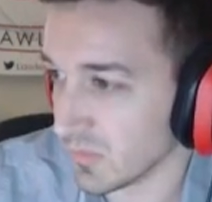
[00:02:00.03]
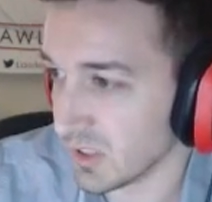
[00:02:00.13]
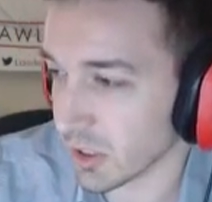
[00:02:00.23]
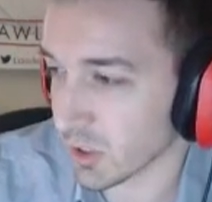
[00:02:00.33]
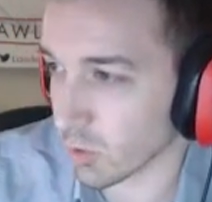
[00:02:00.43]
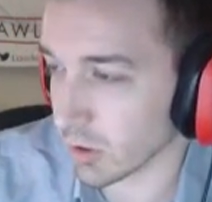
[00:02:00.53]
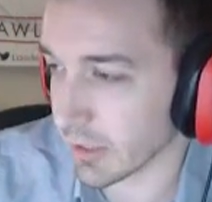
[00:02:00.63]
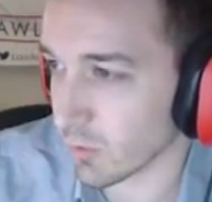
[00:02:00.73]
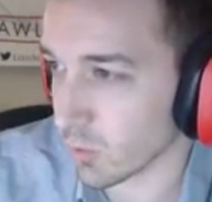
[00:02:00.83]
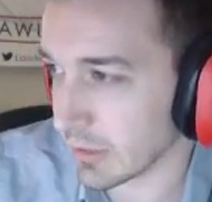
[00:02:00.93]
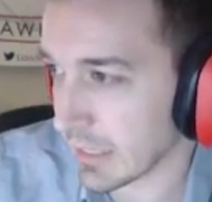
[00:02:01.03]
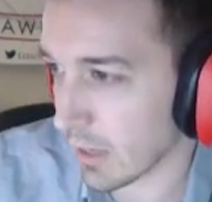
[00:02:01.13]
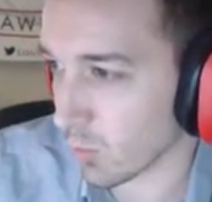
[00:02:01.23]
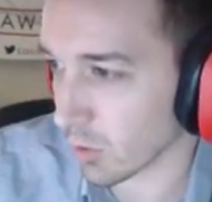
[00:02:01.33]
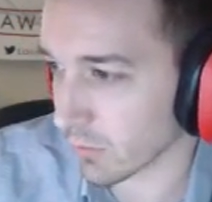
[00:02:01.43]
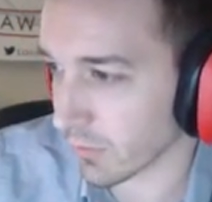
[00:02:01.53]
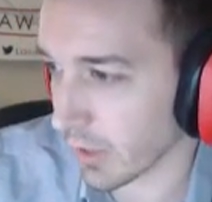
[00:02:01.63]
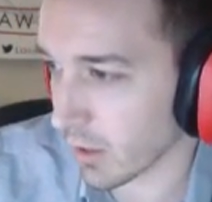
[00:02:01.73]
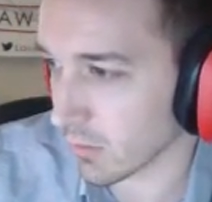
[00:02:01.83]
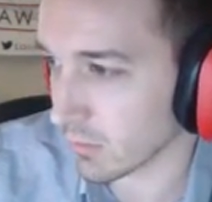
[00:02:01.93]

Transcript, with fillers: Discord link will not work for that.